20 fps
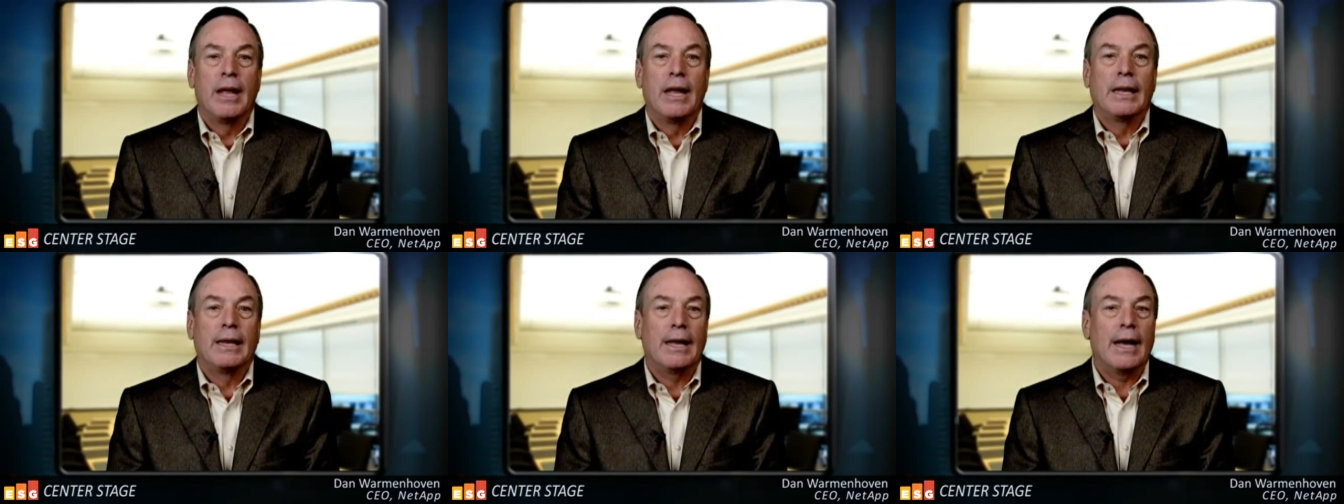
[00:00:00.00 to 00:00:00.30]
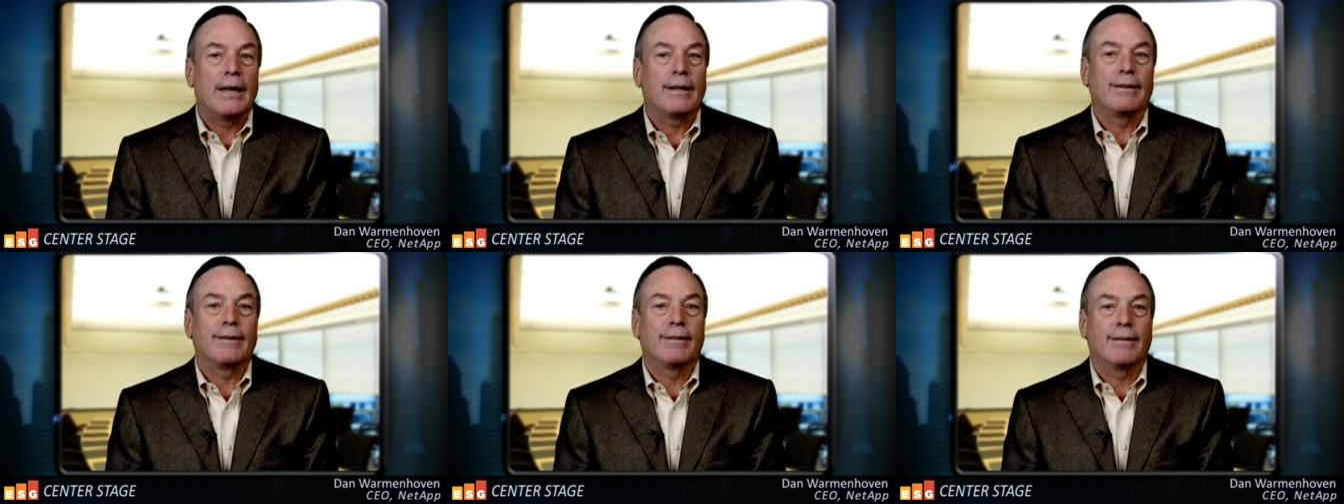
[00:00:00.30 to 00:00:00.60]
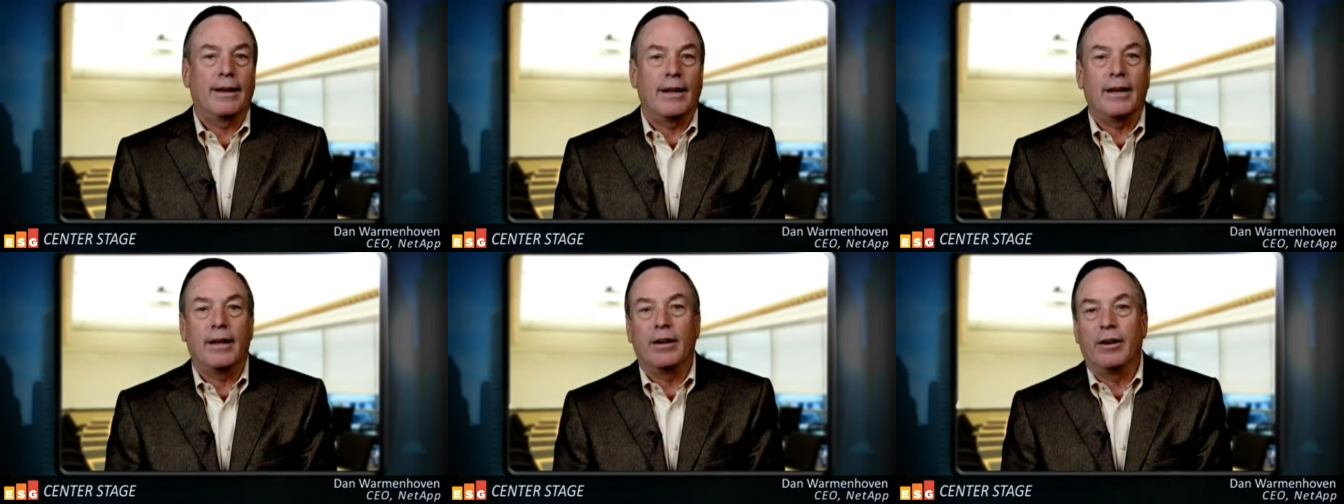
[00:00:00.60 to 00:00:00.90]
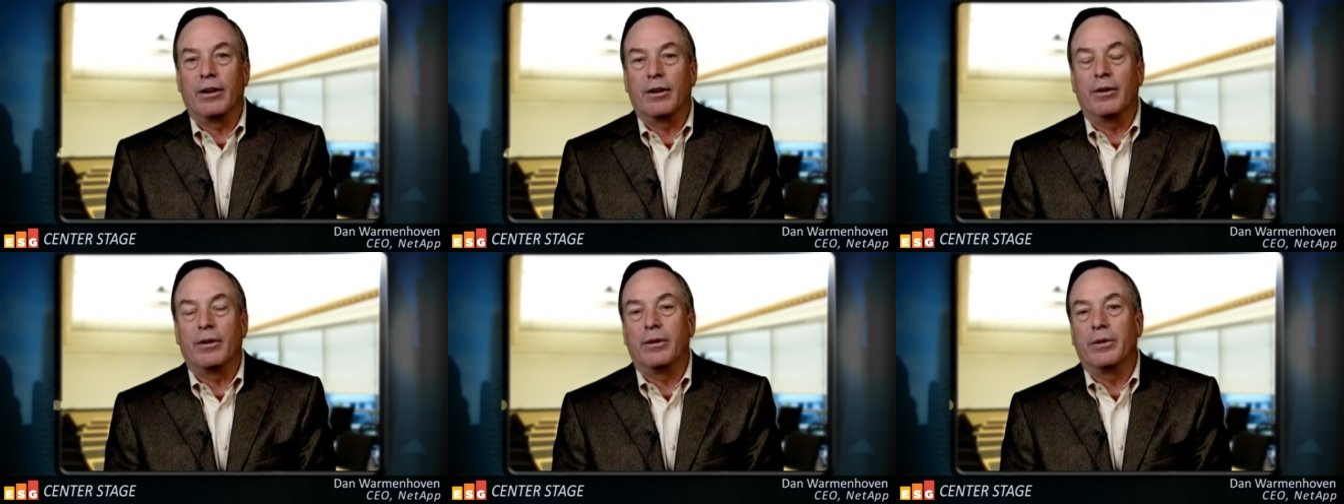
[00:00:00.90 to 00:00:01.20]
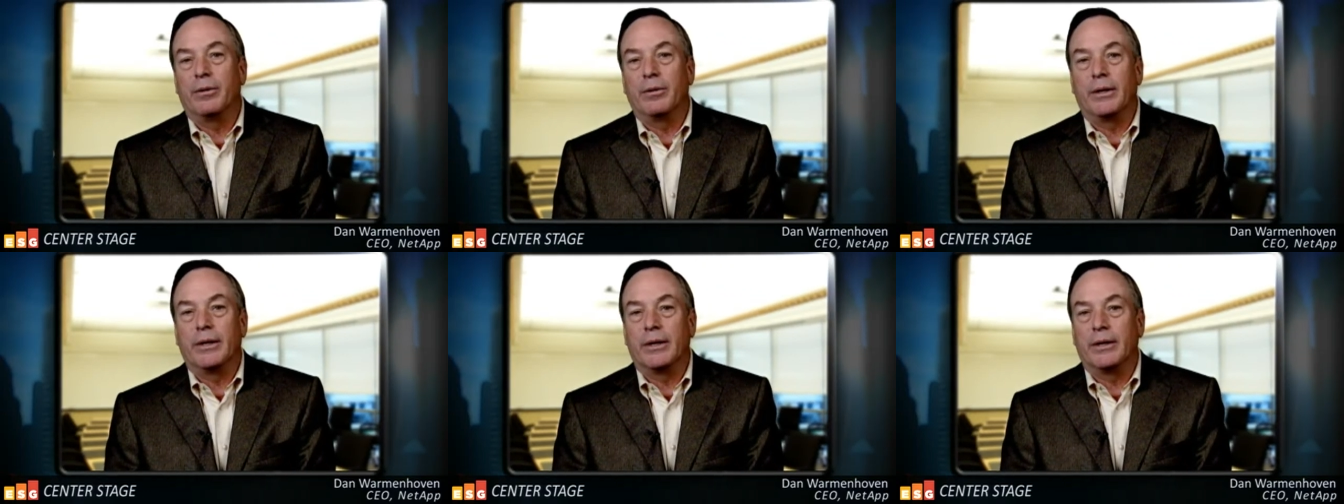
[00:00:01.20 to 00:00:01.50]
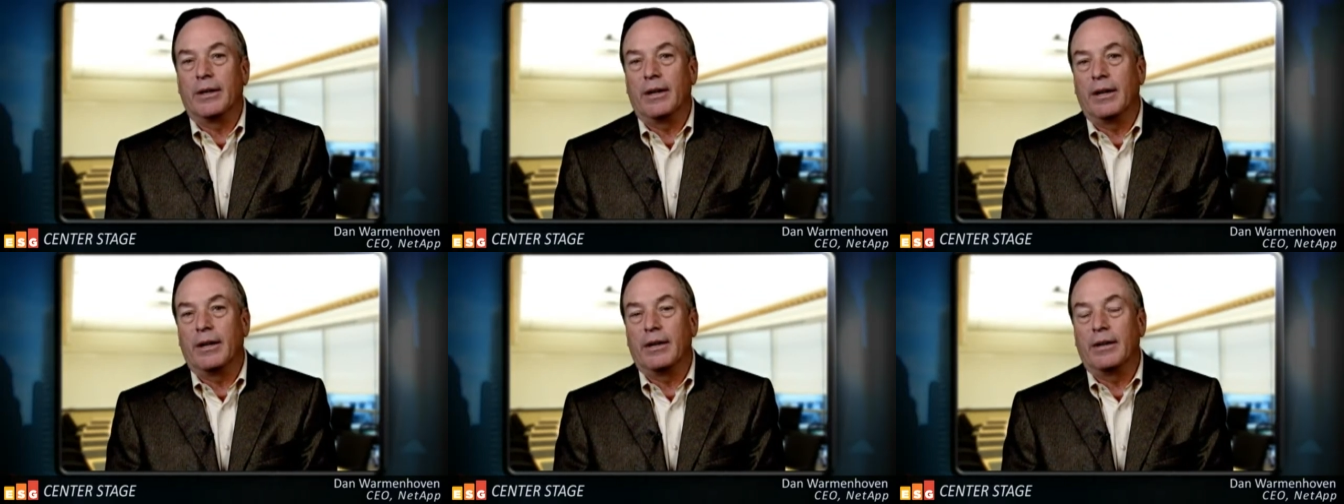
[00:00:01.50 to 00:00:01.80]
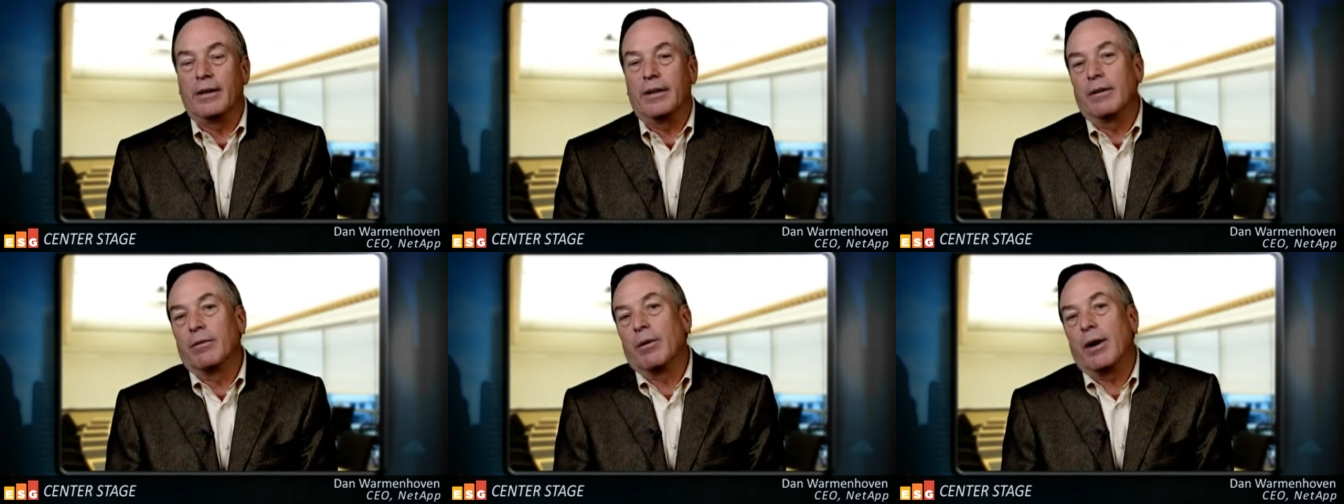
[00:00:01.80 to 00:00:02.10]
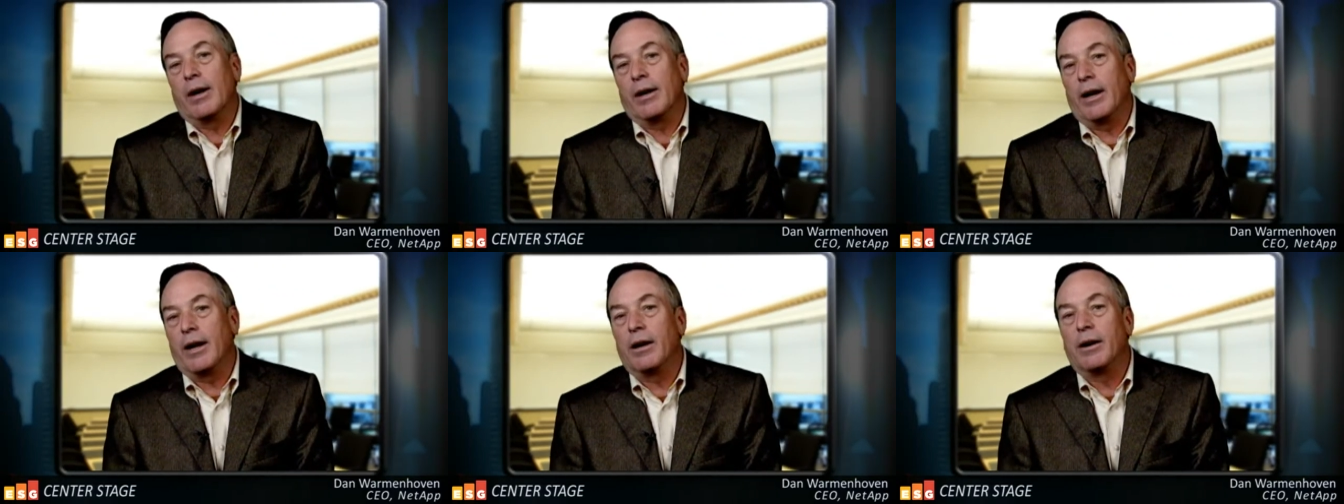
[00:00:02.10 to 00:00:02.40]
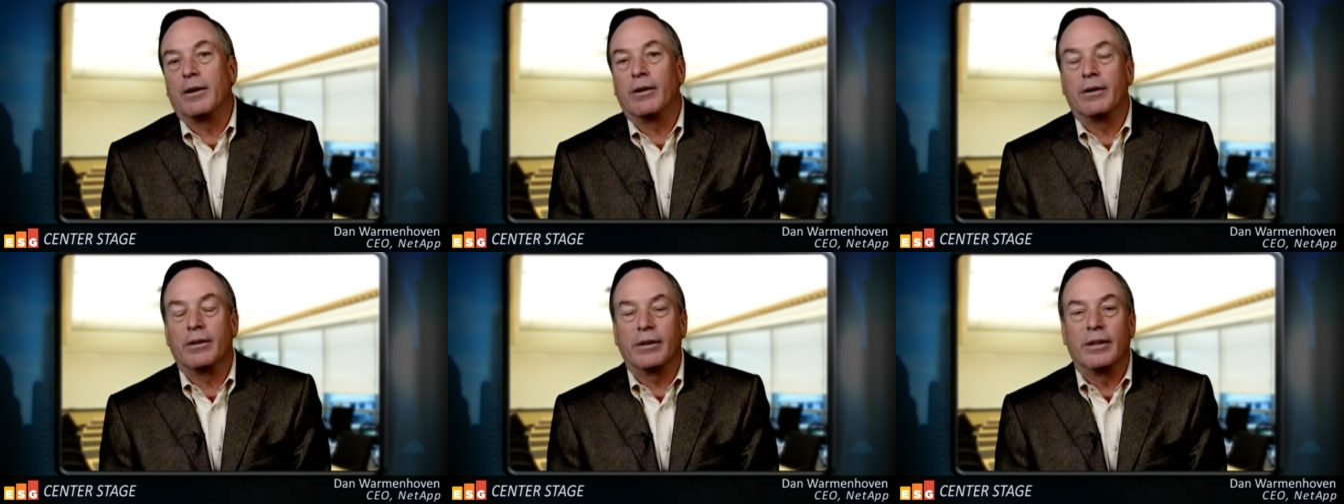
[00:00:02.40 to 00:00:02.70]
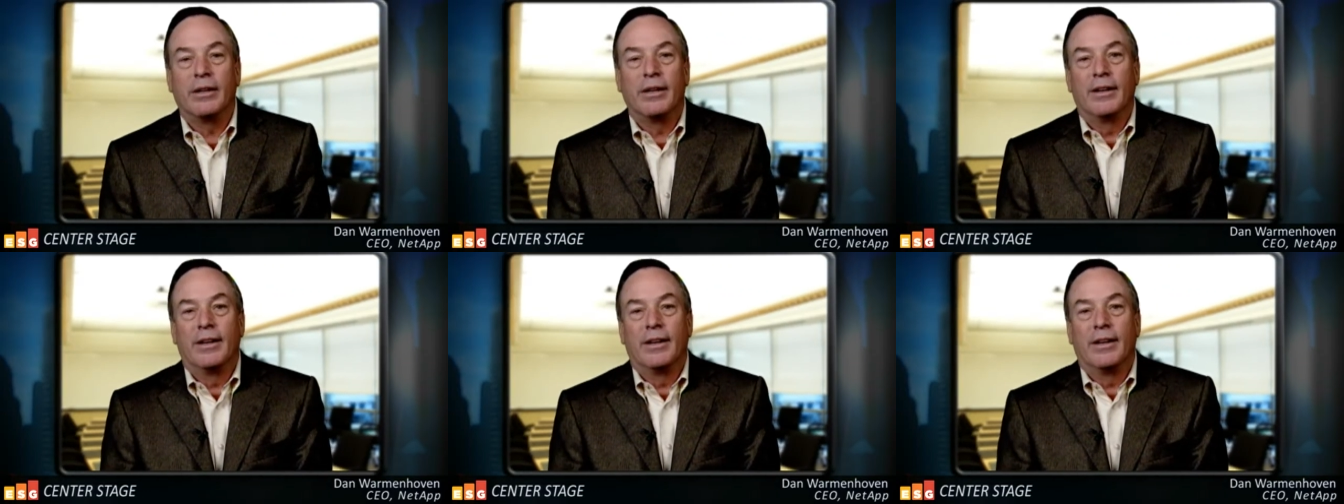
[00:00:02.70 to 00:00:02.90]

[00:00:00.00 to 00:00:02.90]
That said, right now,